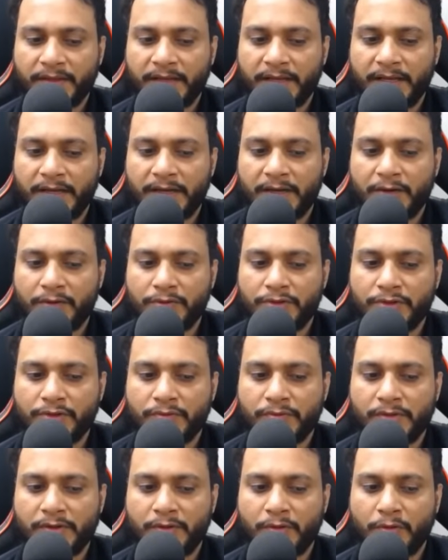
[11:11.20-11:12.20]
And now
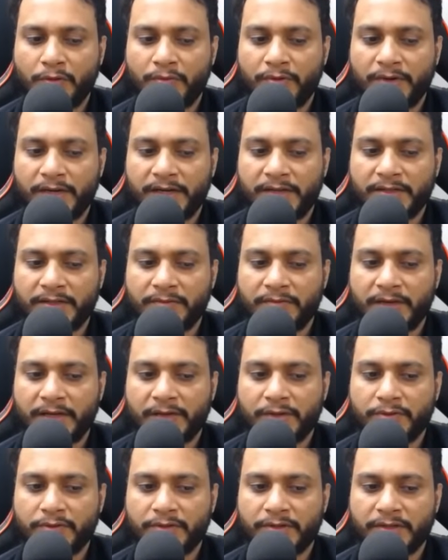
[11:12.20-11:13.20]
you will overwrite the
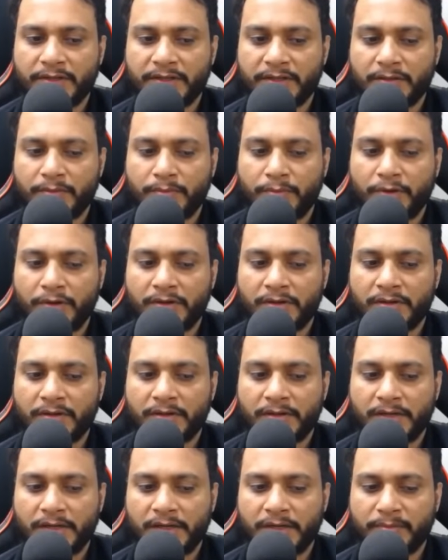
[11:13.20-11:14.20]
value here in the ball
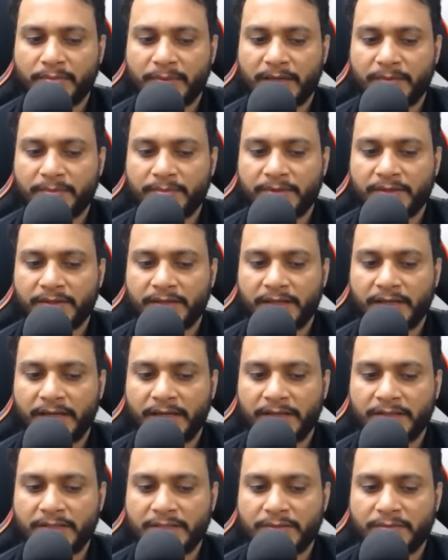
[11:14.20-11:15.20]
color map,
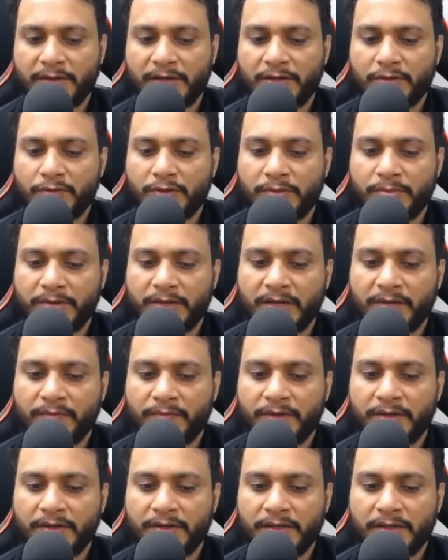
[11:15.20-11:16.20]
and this value will become
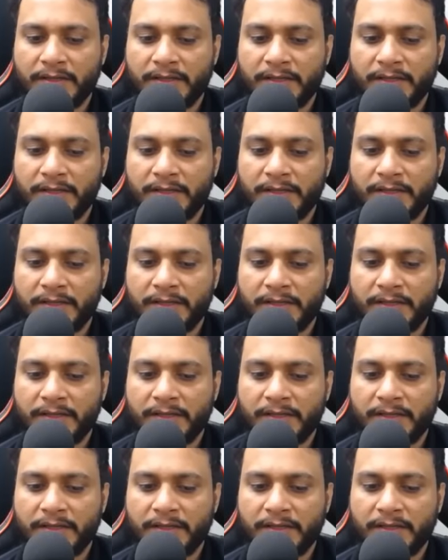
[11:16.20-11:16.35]
1.